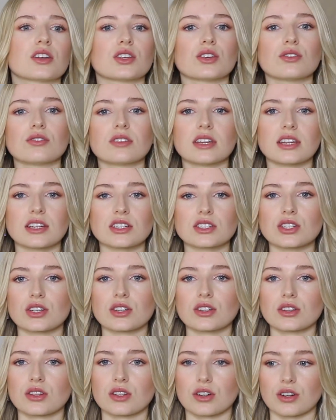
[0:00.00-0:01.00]
you need
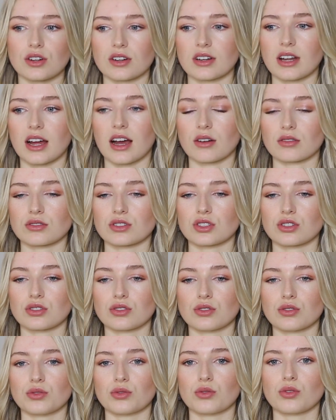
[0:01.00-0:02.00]
to learn how
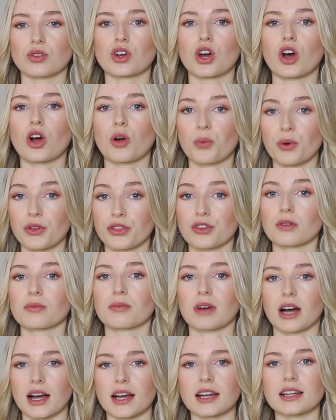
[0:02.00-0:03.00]
to cope with your
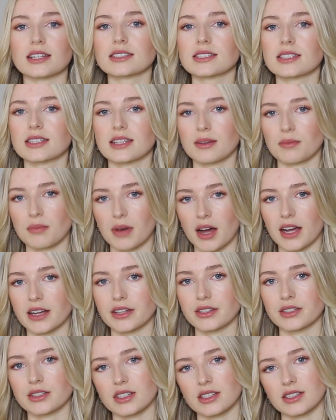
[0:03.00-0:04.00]
mind. The
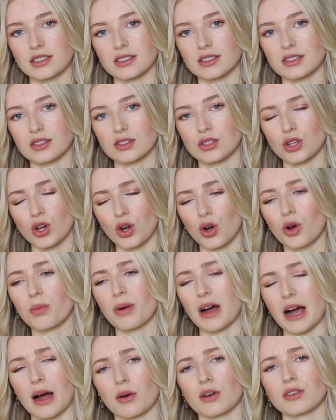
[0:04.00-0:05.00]
mind is so
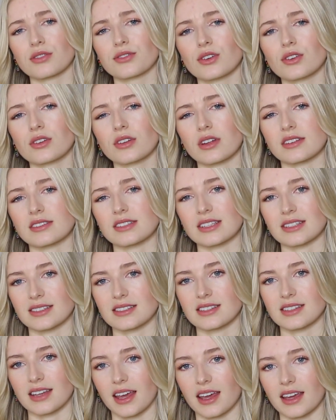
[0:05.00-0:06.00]
powerful, it's
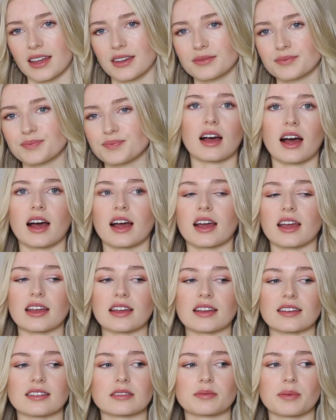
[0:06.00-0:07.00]
insane.
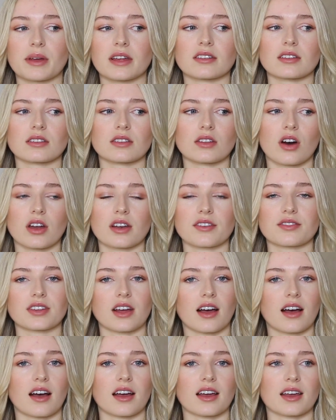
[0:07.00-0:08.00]
I spend a lot of
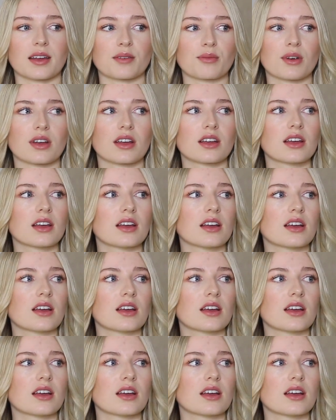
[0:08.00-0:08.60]
time